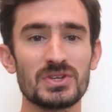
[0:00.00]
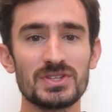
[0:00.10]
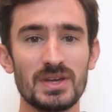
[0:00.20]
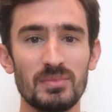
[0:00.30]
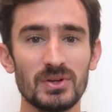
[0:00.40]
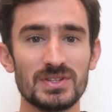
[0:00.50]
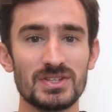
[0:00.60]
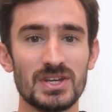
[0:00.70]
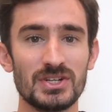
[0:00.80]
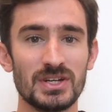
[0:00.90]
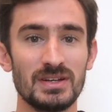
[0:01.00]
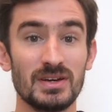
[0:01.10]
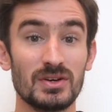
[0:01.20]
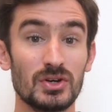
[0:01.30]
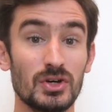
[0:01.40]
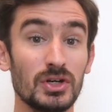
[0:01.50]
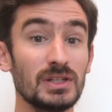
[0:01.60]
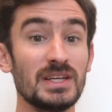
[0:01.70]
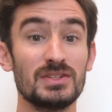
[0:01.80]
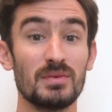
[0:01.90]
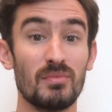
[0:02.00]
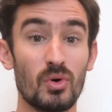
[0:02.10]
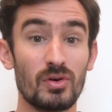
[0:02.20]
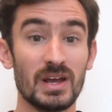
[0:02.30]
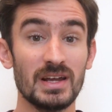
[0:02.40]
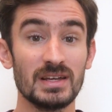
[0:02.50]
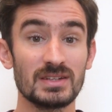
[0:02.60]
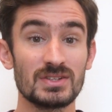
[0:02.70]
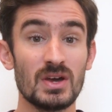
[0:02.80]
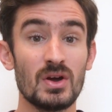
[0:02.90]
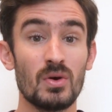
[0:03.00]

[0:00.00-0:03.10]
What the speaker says: a simple decision could lead to more ratings,